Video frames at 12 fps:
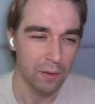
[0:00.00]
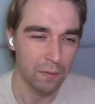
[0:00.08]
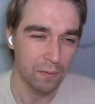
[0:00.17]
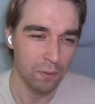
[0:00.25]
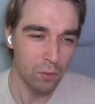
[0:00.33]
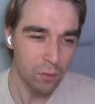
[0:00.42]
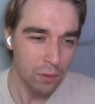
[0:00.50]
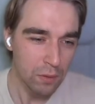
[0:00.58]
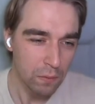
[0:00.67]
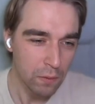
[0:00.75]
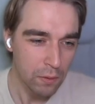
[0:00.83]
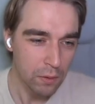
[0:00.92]
The only
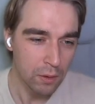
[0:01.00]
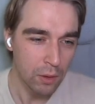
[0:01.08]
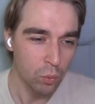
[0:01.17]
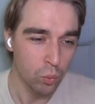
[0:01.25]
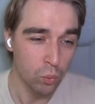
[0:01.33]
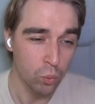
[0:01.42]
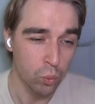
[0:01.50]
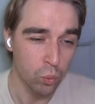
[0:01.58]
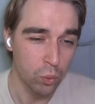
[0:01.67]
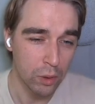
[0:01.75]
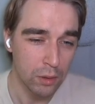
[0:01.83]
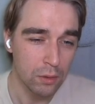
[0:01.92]
thing that I
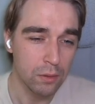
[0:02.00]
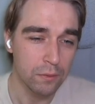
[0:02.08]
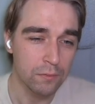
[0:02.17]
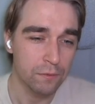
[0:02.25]
will